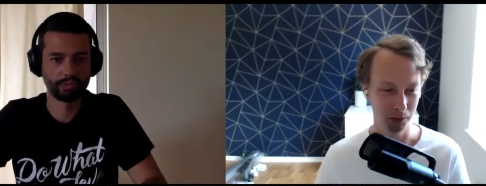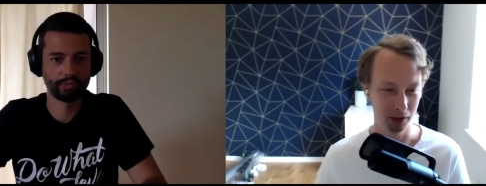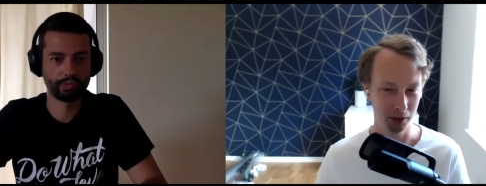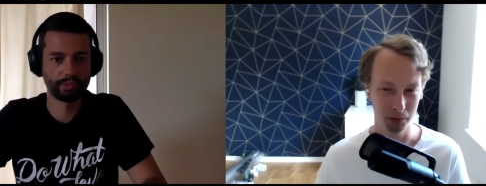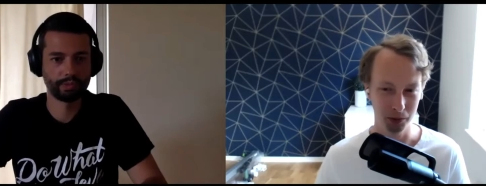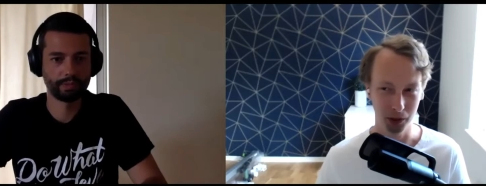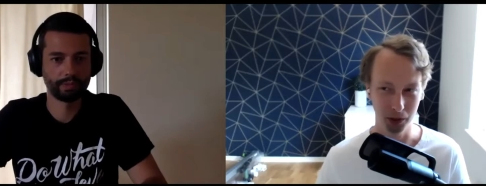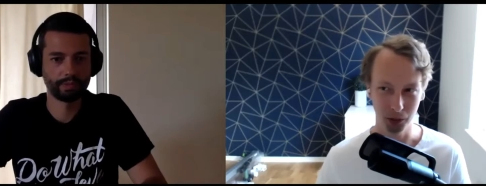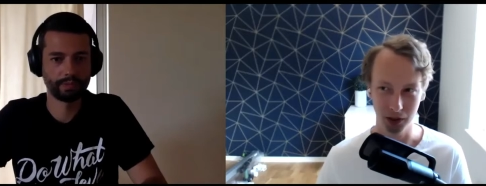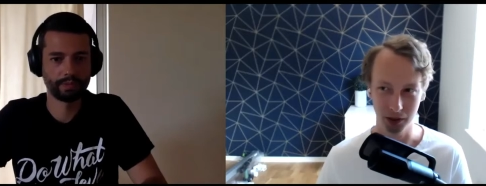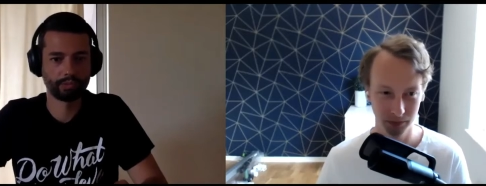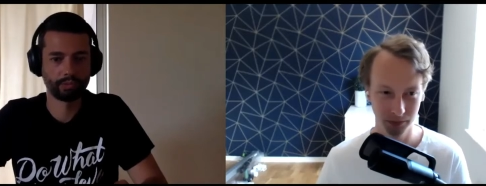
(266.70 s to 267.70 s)
Speaker 1: it up quite well.
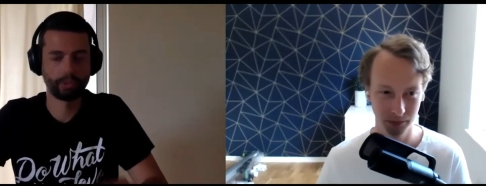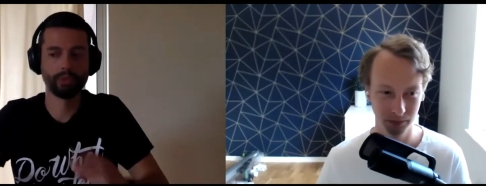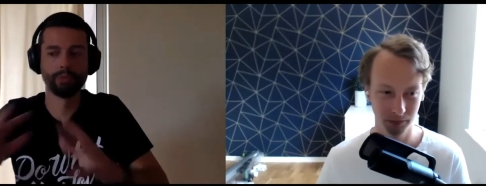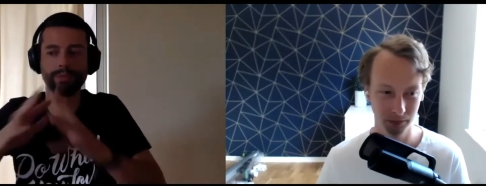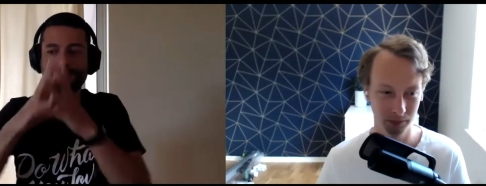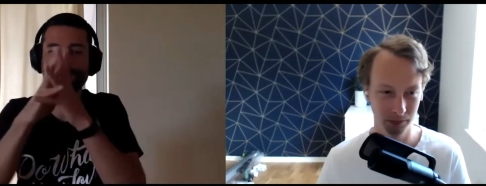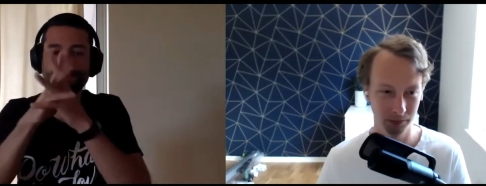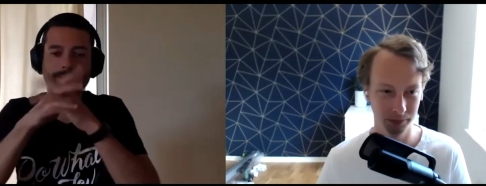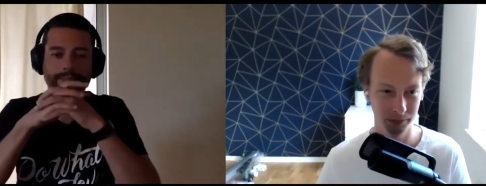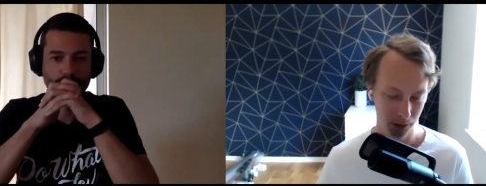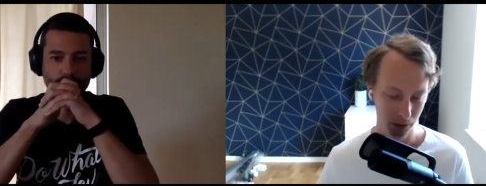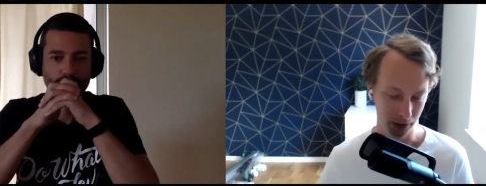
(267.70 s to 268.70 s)
Cool.
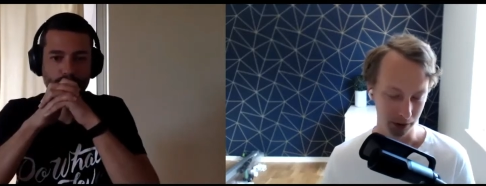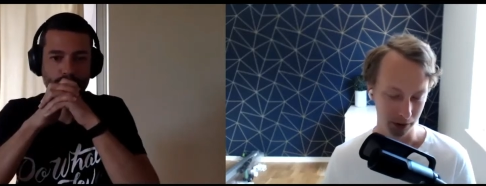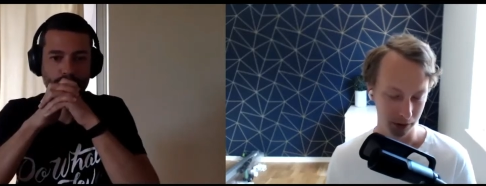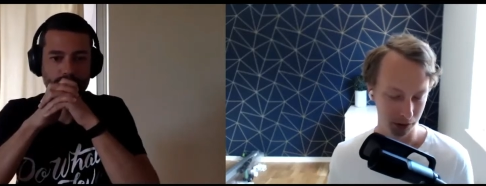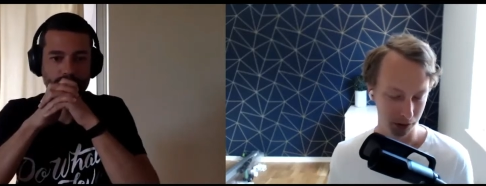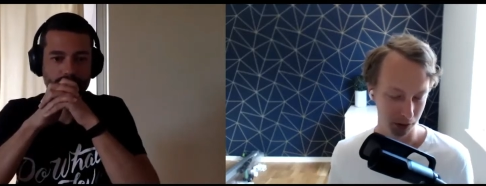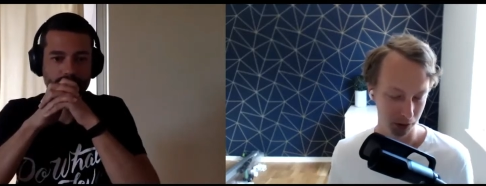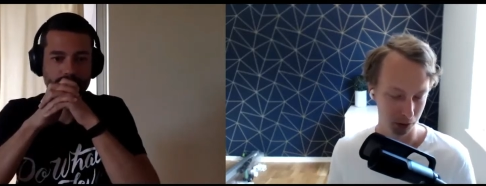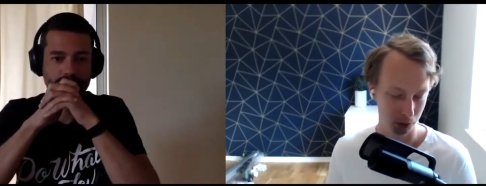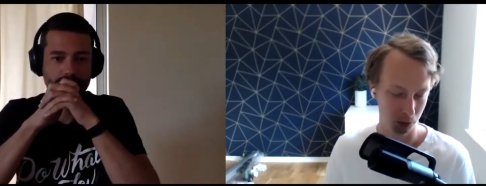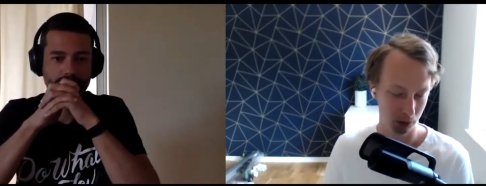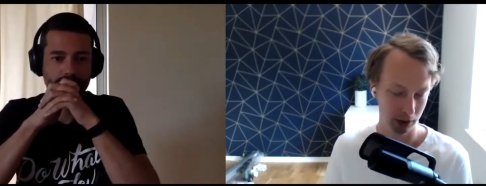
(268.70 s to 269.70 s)
Right.
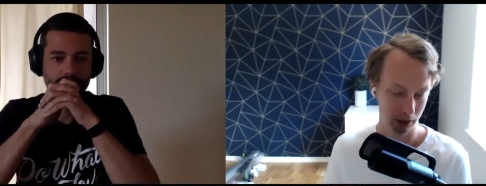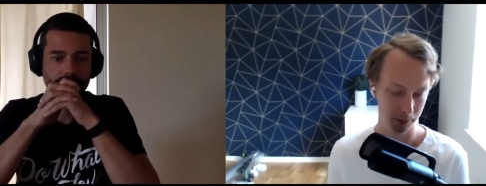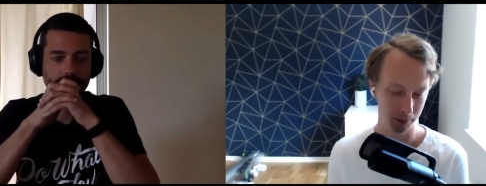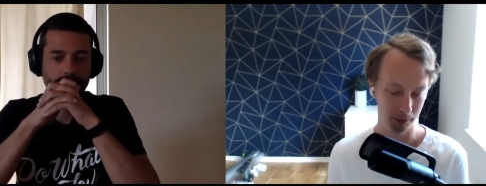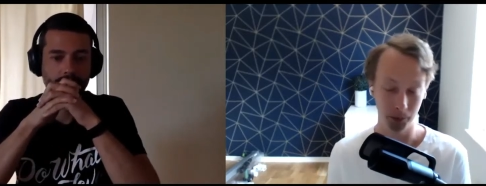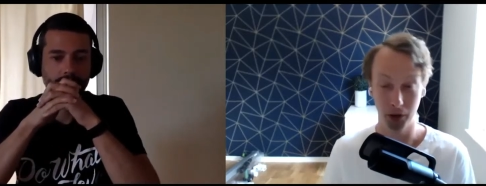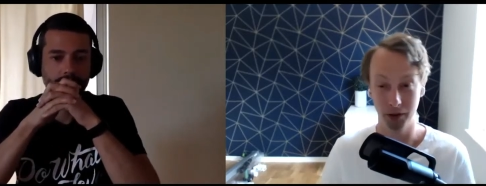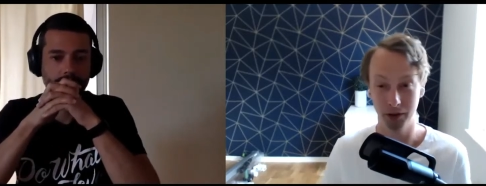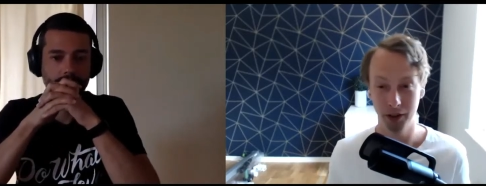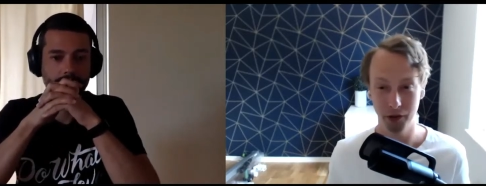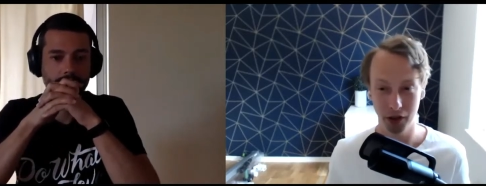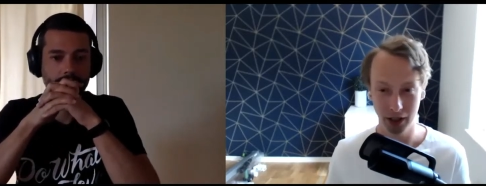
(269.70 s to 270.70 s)
So, um, but
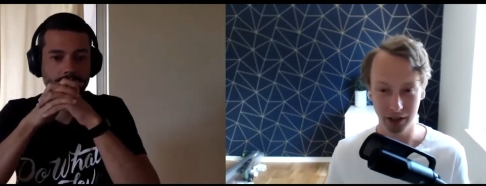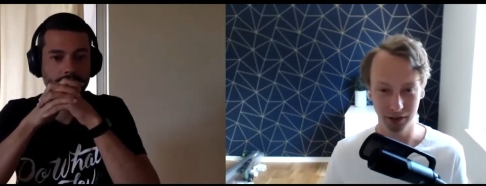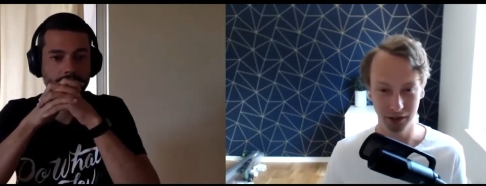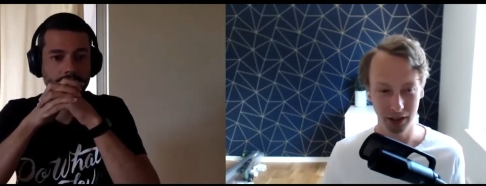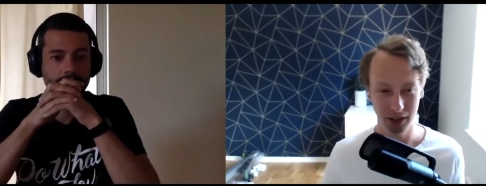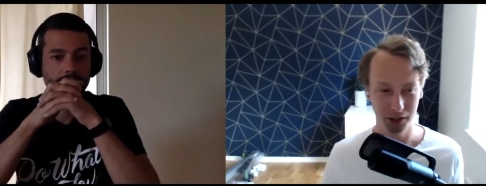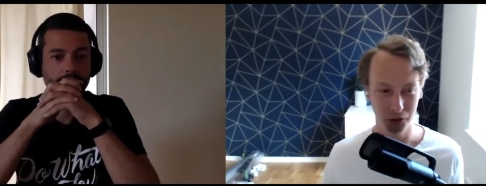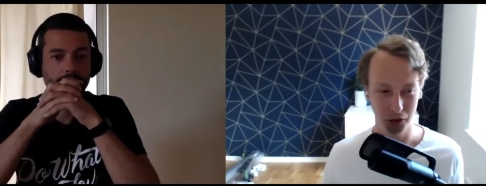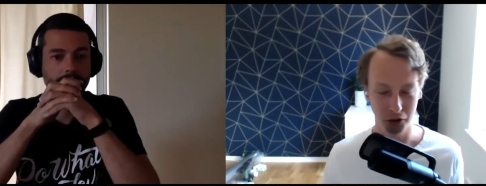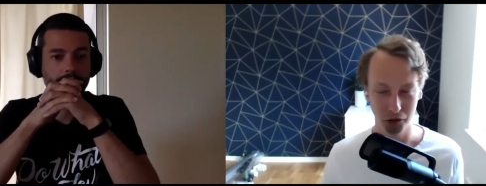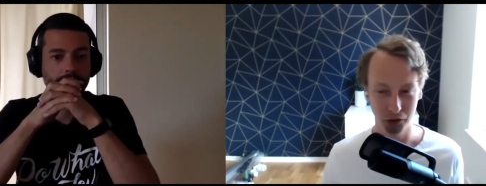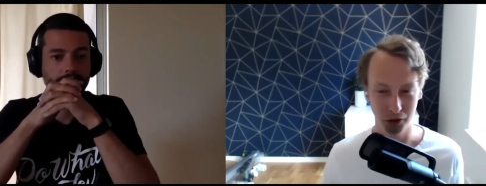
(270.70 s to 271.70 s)
nevertheless, the Hasura
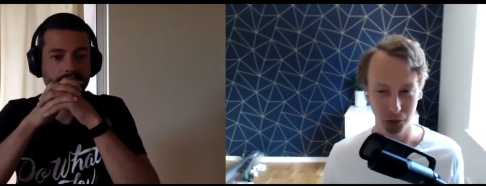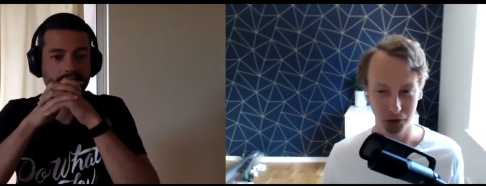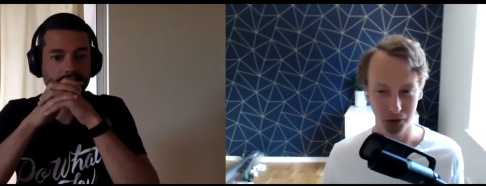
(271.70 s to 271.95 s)
conference was